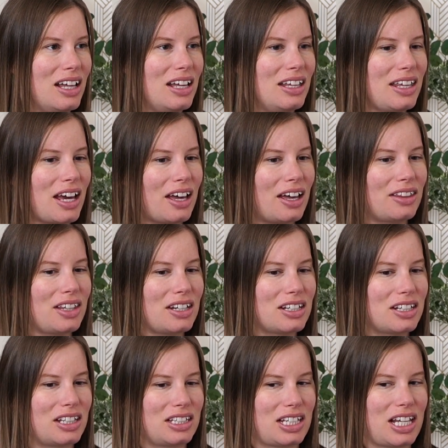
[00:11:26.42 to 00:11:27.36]
Yeah, at the
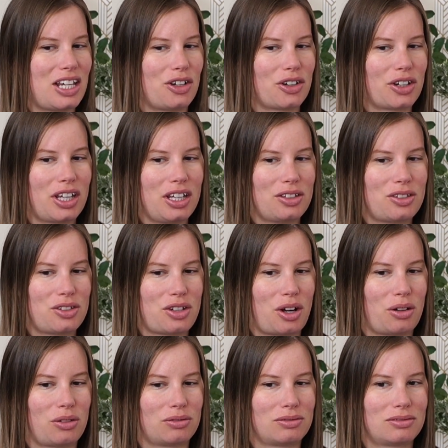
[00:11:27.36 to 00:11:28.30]
end of the day, your kids
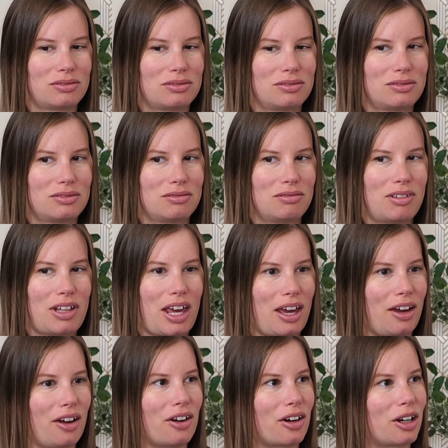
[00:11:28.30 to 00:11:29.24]
don't
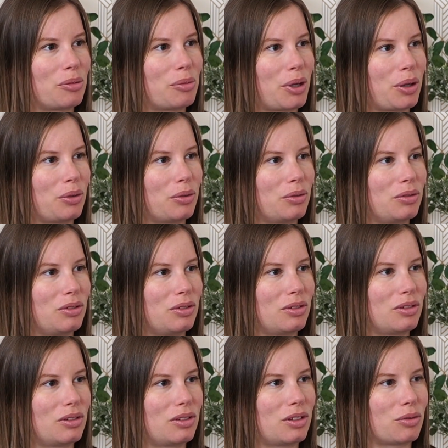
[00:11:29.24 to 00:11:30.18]
care about
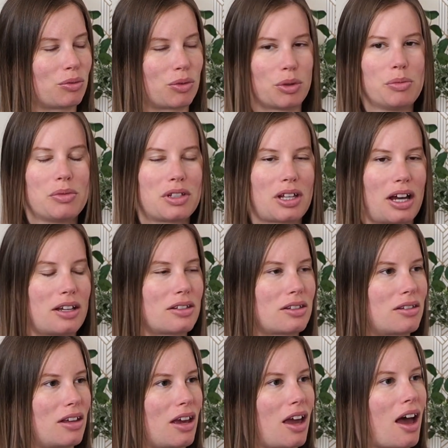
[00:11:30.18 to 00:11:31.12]
the room size
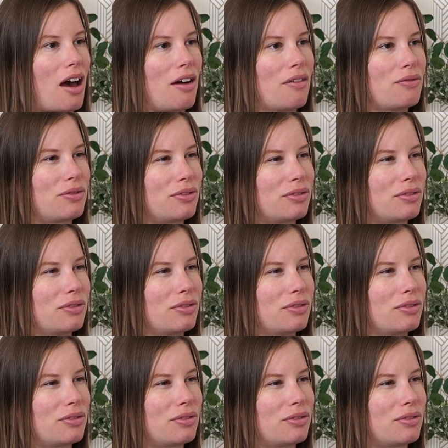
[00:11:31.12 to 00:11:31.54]
they have.